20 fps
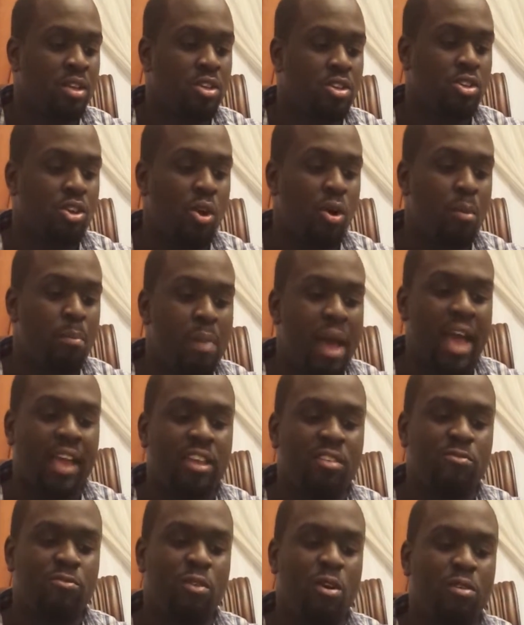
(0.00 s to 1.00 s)
no back
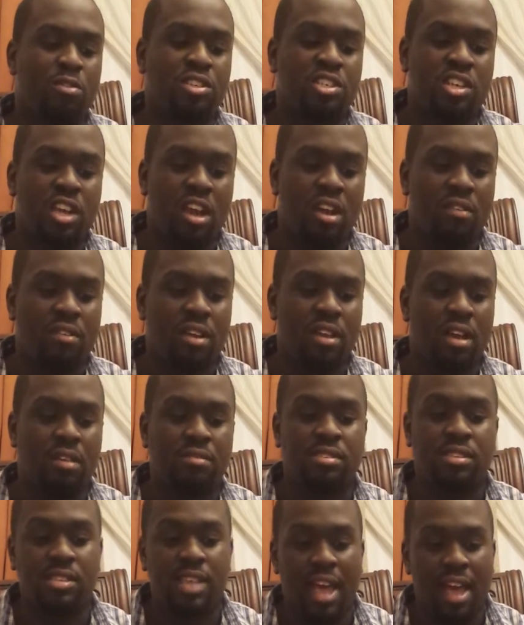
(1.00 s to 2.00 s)
and forth sharing of
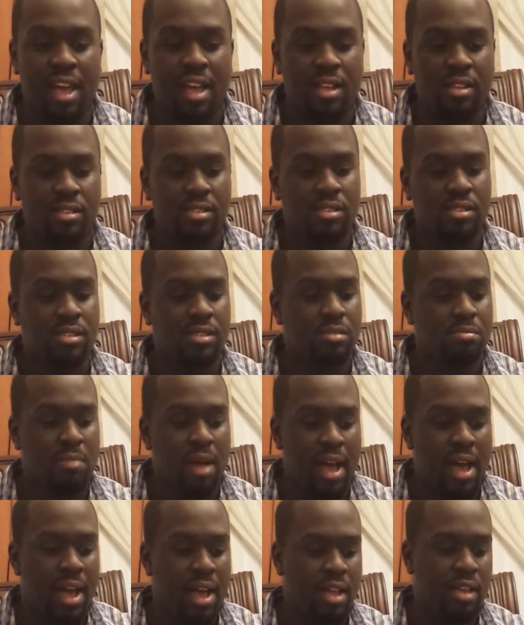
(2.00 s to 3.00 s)
sounds,
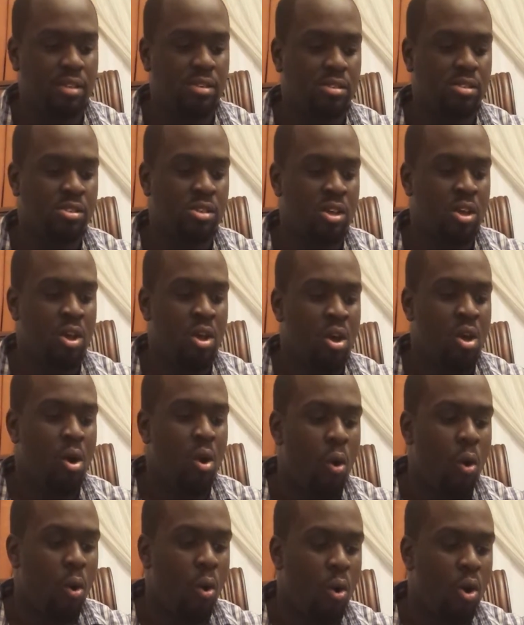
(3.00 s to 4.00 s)
smiles,
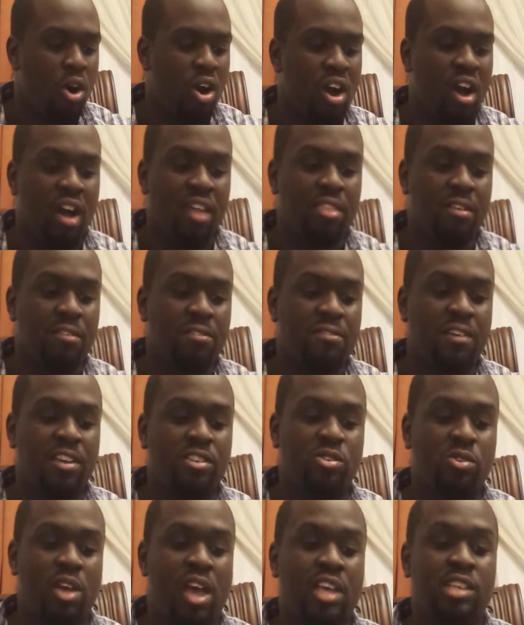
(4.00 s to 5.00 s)
or other
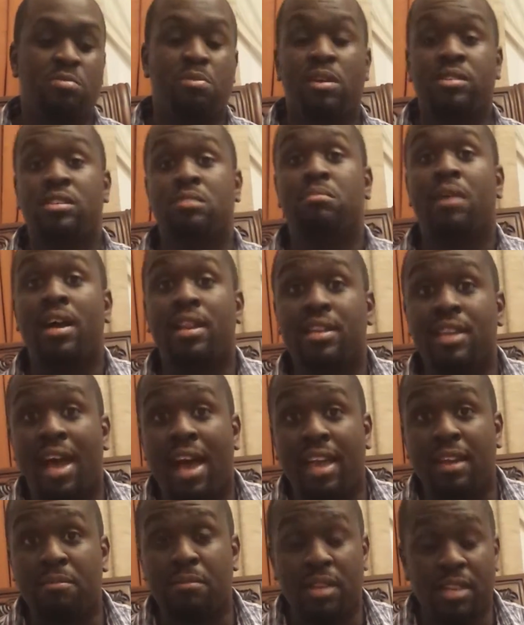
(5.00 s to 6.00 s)
facial expression by
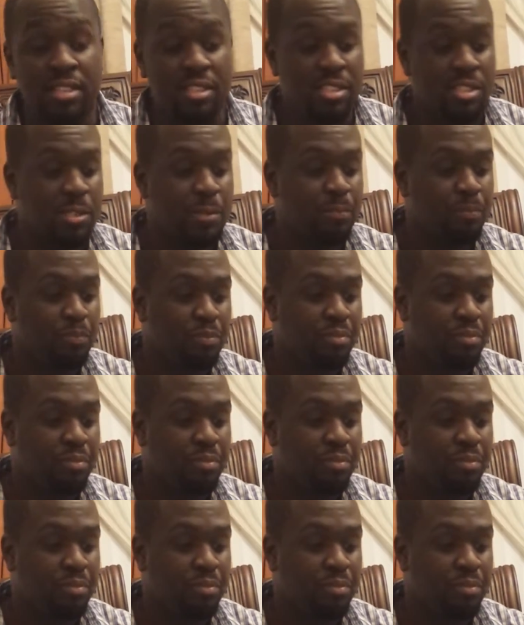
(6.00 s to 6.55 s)
9 months,